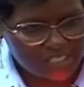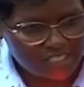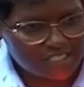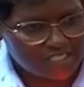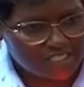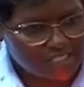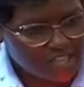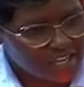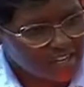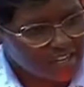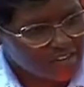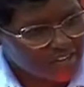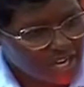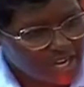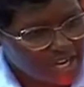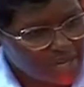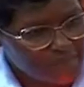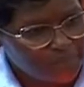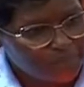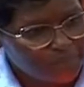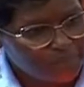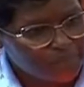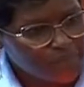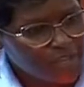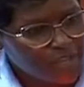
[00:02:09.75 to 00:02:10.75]
It's a
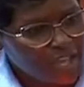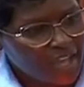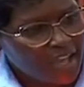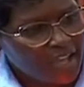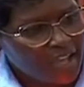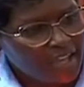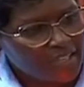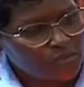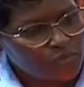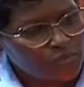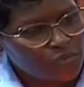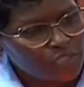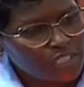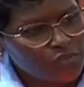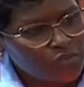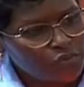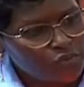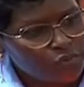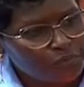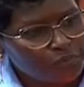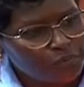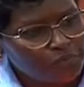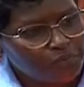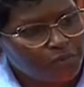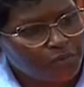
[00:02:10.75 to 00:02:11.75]
crime. And when
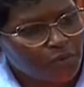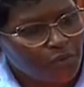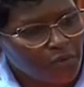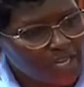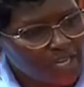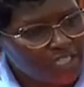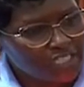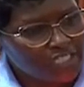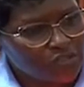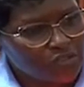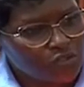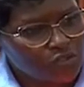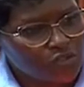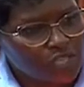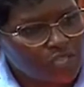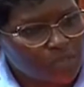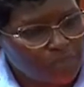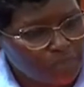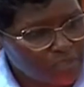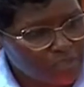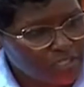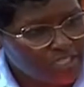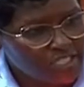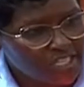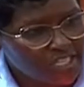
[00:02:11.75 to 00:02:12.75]
you forward it to
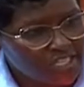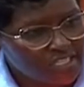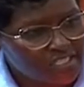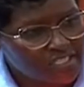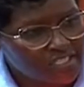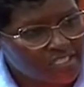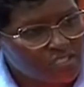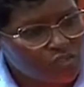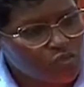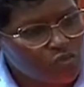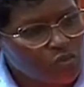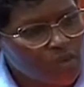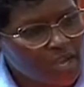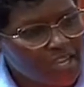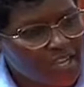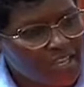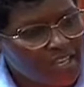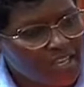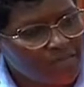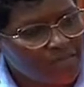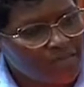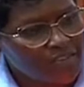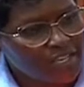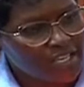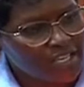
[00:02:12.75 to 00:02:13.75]
somebody else, you are
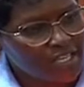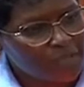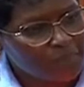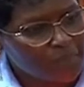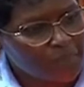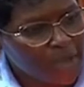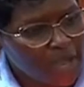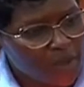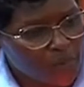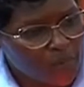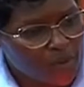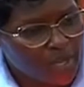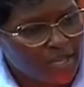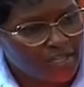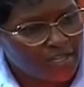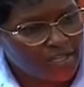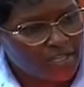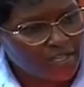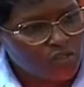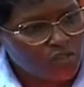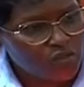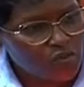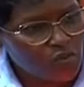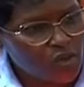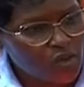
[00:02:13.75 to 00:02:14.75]
giving it power.
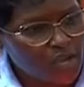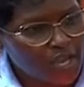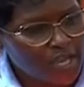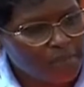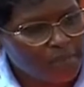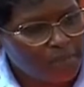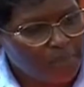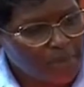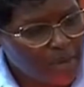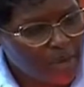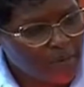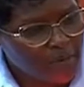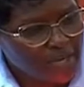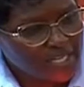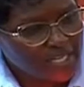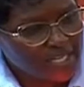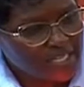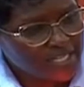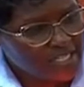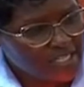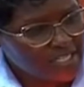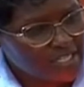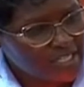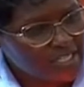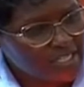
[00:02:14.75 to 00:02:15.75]
You are
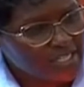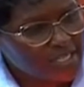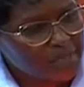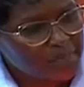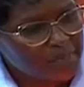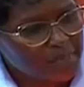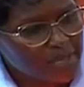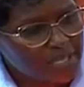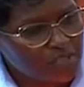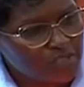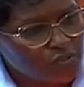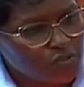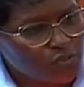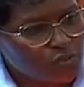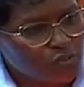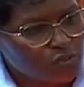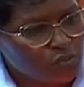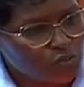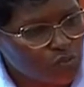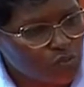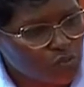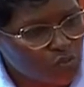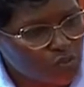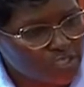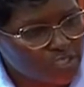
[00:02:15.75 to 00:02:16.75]
empowering the person
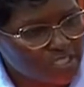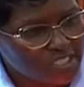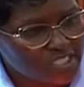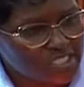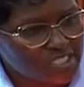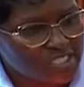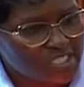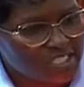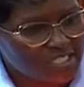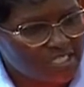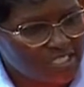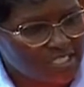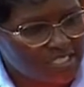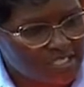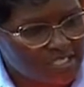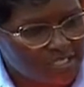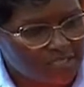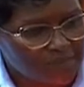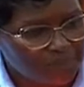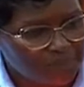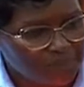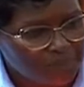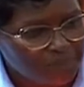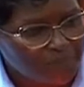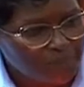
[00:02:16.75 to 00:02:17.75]
who originated
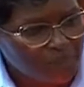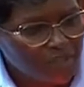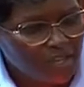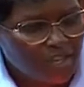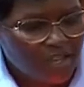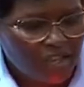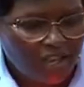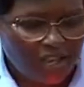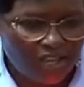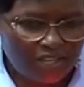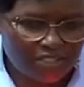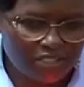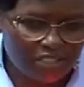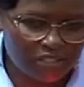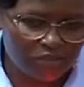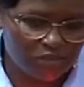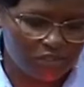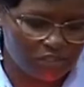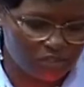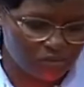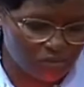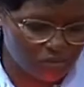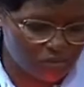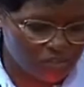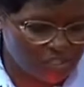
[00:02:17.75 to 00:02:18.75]
it. And I
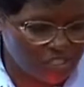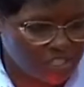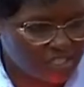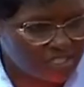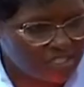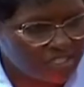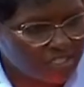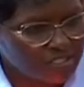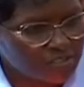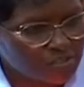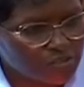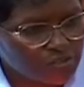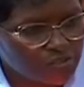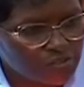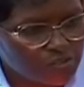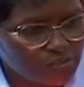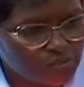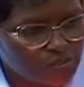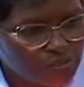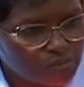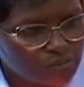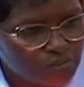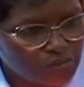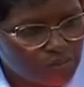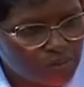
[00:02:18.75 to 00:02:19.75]
want to say this
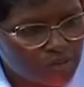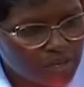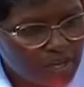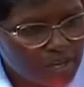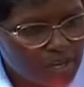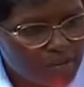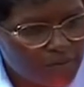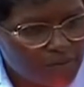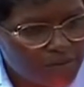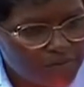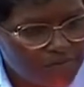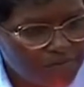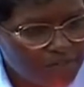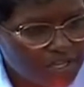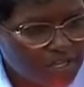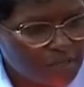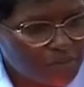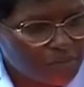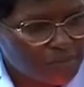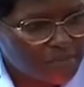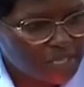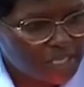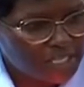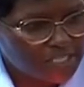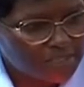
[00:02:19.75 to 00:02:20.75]
to our
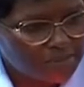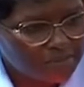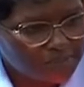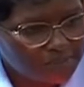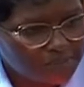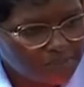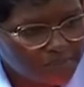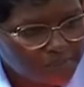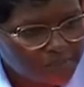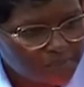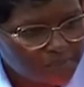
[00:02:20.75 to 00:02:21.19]
fellow men.